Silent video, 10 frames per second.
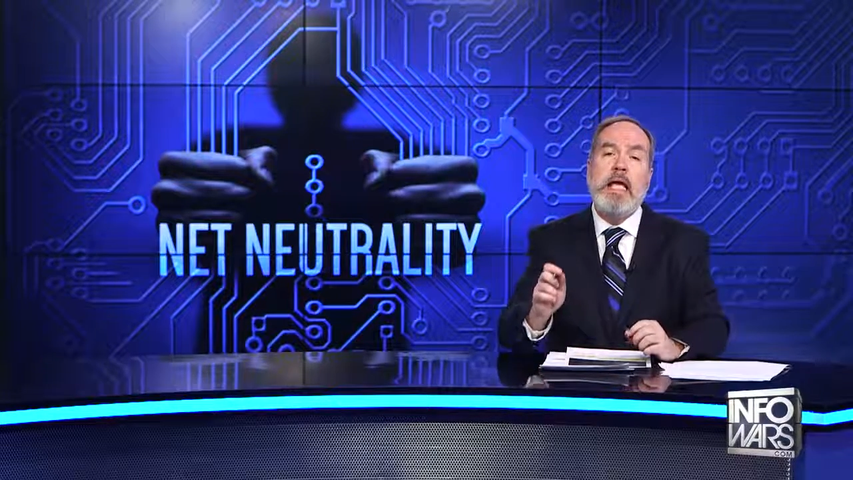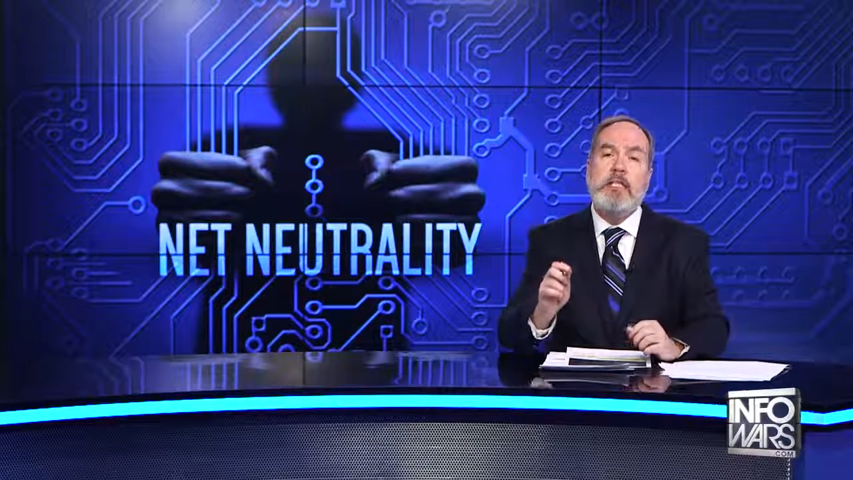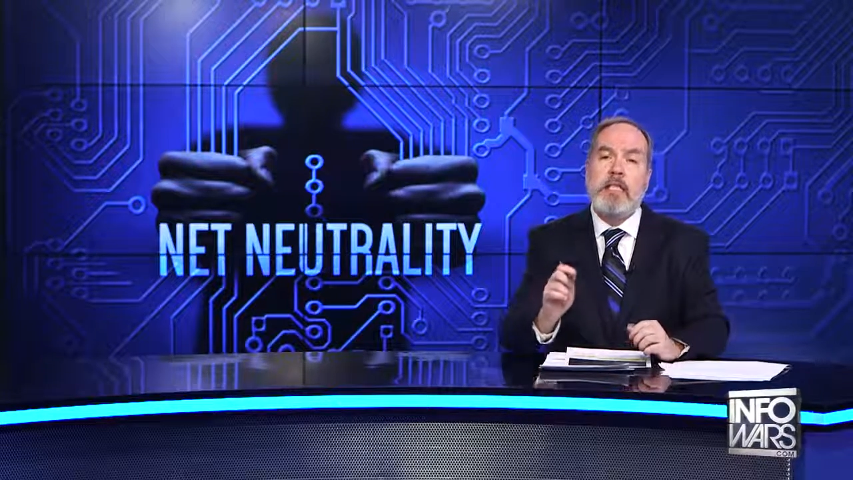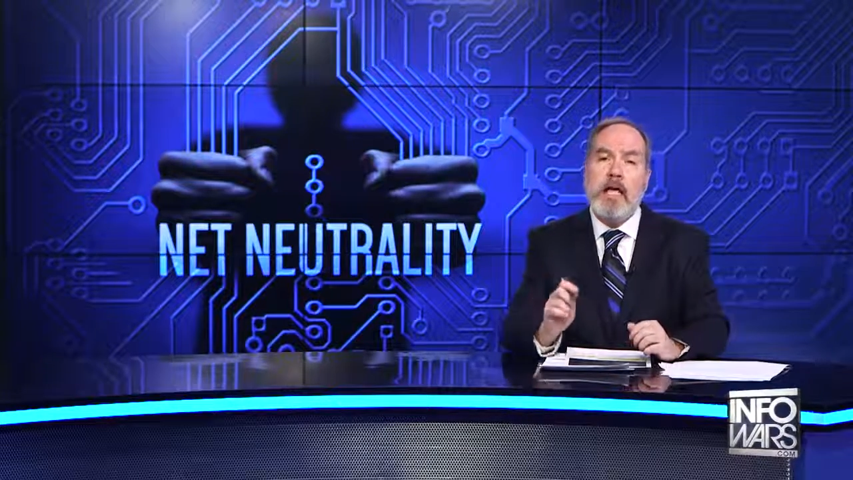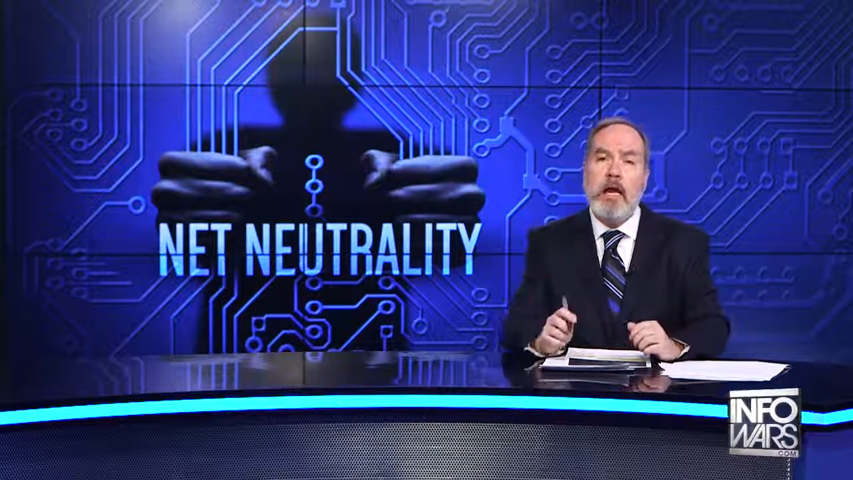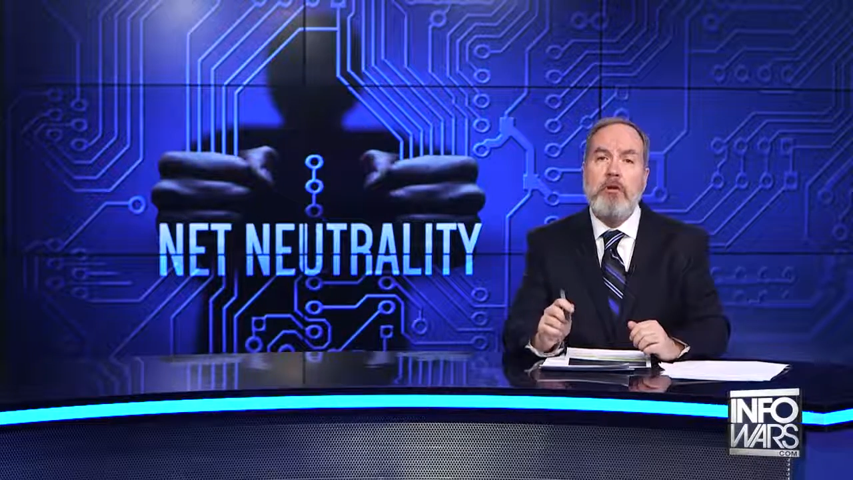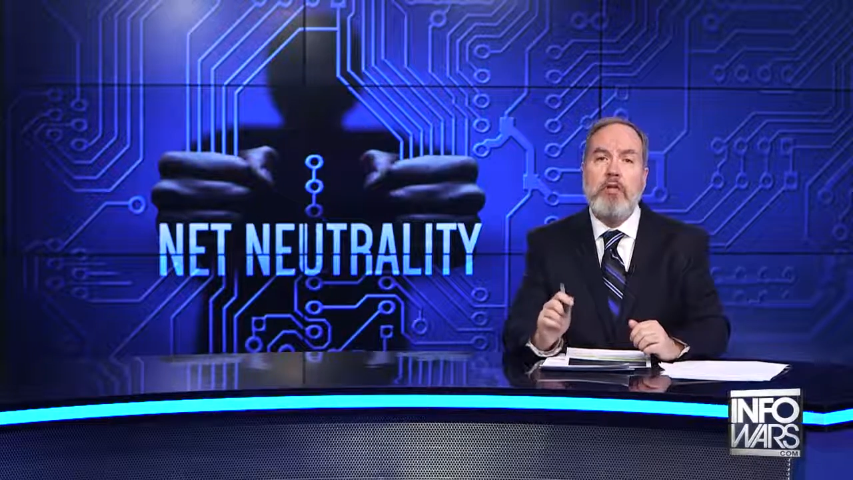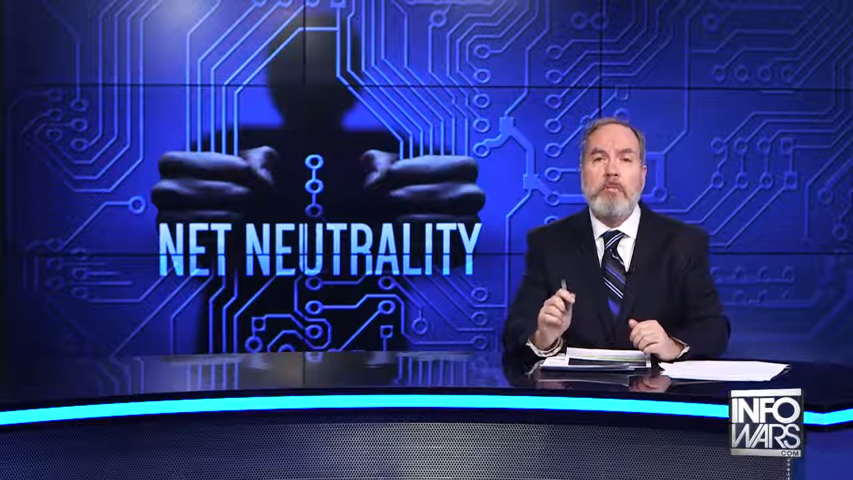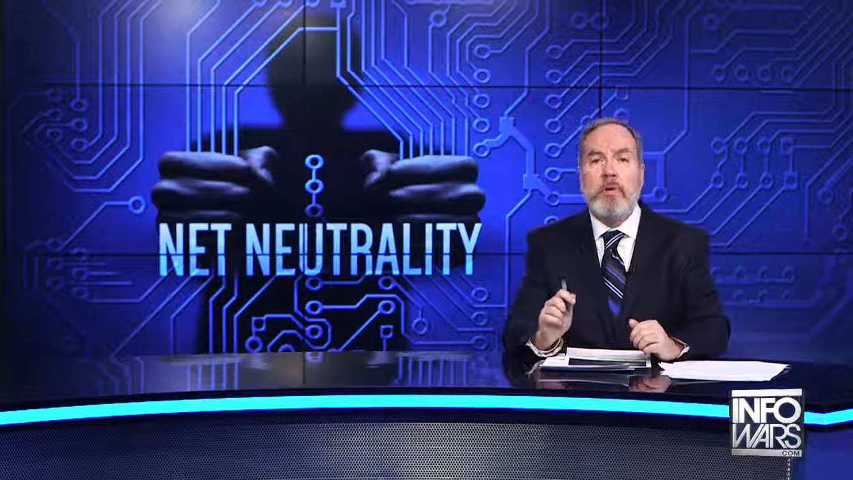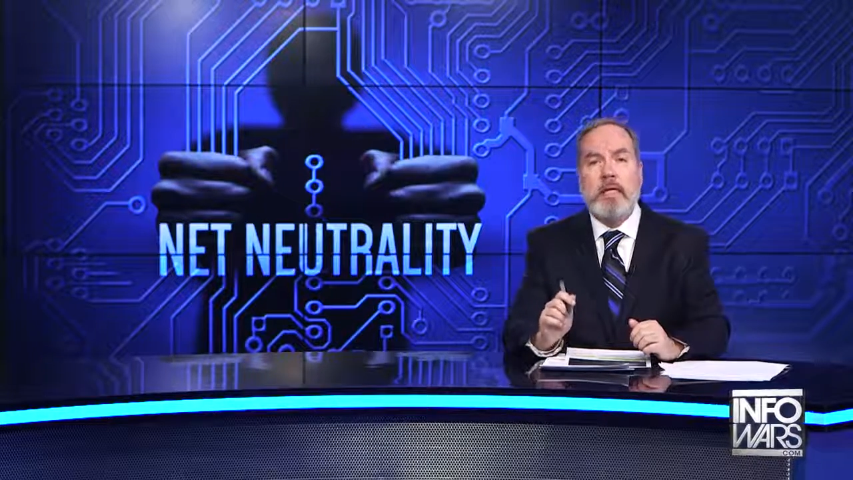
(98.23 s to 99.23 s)
It's there
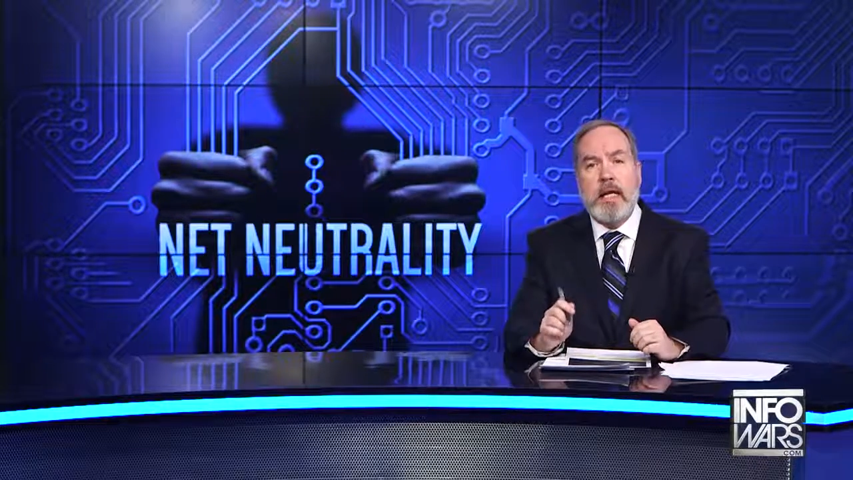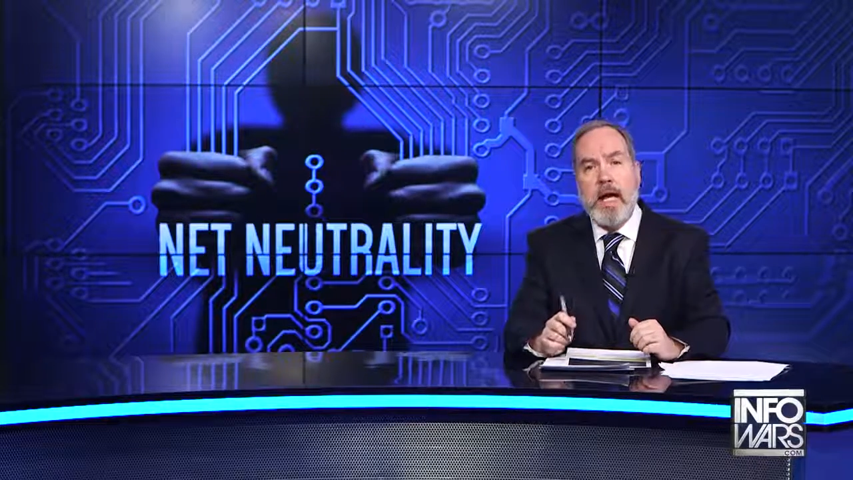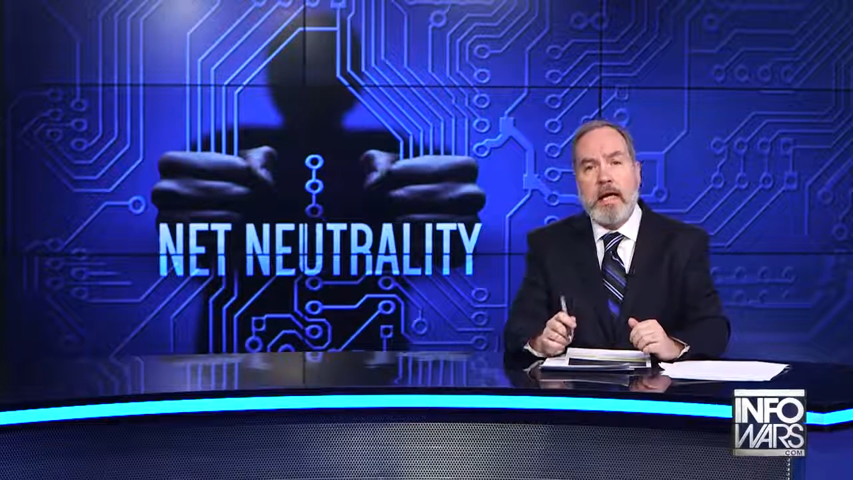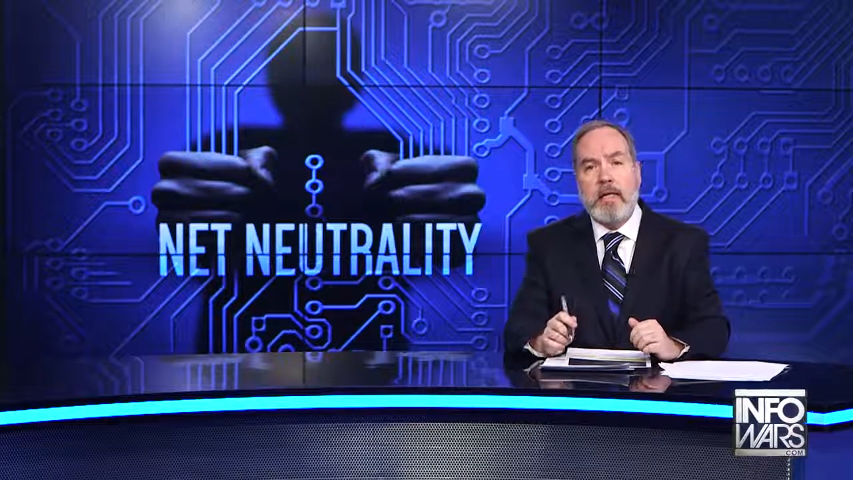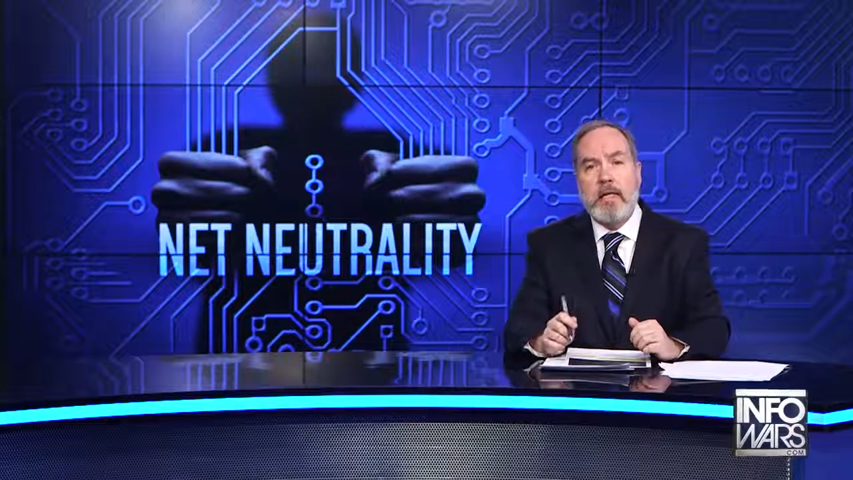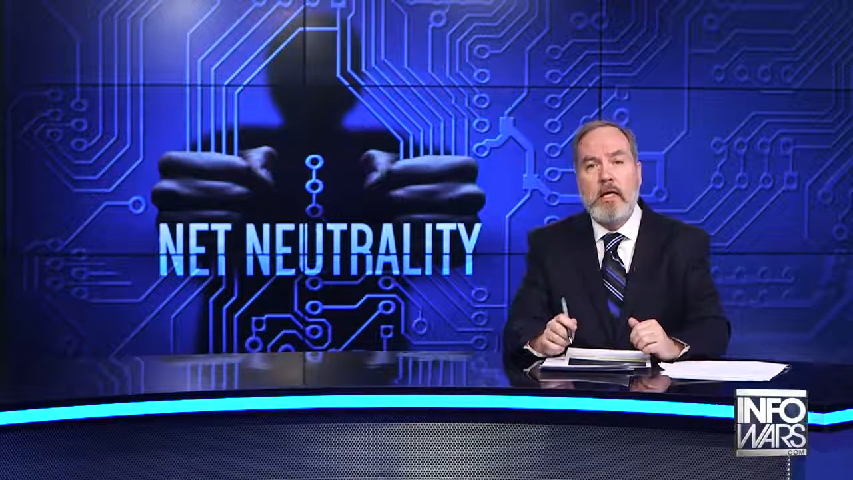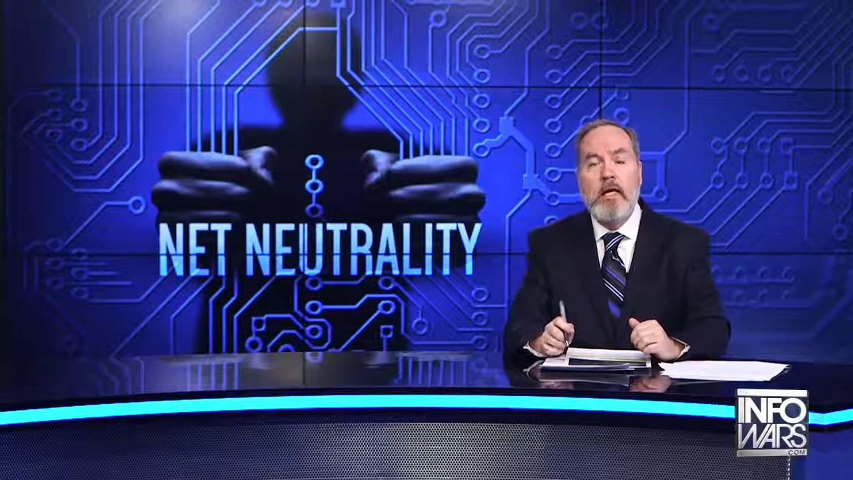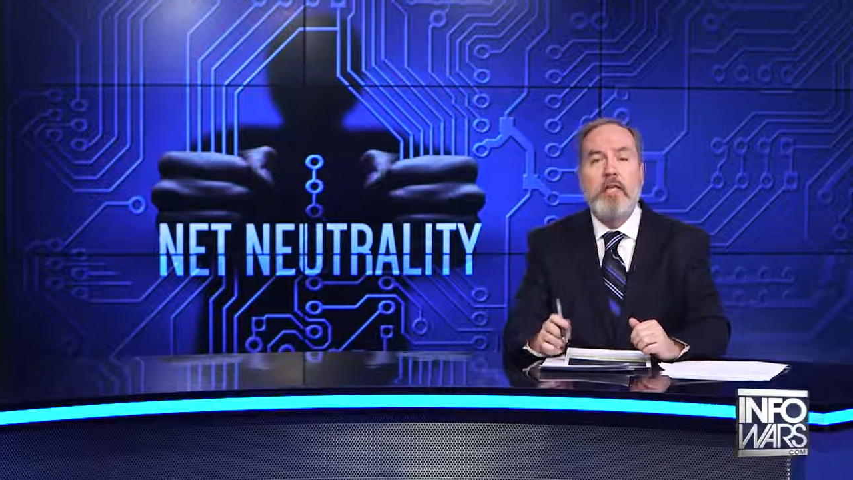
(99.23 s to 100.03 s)
to protect